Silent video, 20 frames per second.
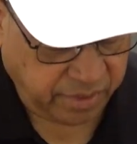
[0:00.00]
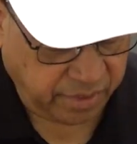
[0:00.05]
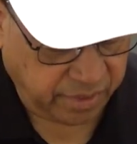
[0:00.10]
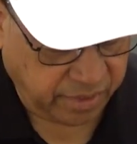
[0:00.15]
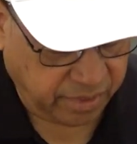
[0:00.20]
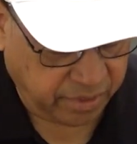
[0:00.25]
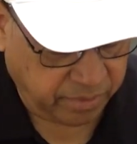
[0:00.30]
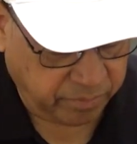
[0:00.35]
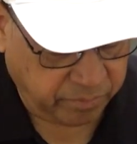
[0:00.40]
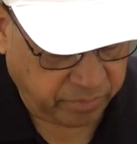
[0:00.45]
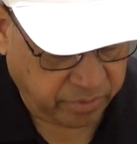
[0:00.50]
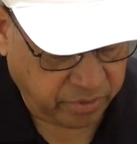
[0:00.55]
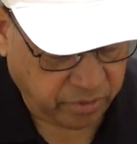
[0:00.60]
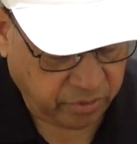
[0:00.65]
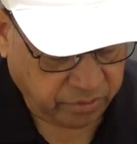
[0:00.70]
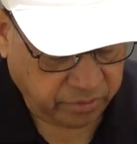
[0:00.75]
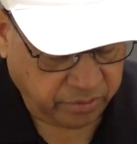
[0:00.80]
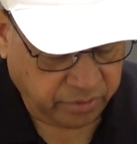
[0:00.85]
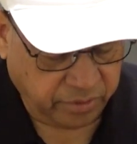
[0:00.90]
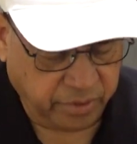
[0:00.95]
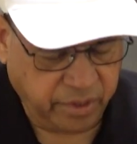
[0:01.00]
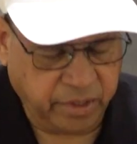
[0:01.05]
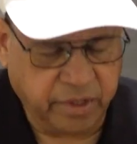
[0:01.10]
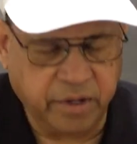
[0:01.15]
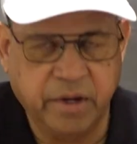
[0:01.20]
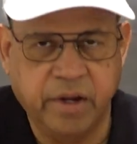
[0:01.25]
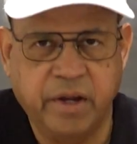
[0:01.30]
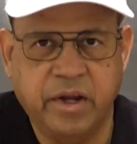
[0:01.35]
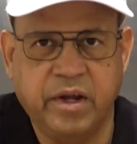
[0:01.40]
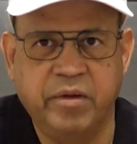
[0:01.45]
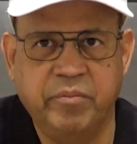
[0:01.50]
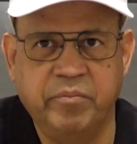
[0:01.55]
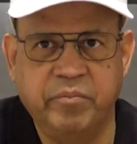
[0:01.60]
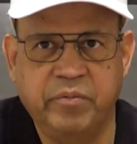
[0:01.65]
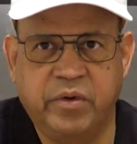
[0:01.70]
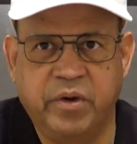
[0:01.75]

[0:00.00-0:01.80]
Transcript: I am Dr. Nik Nikam.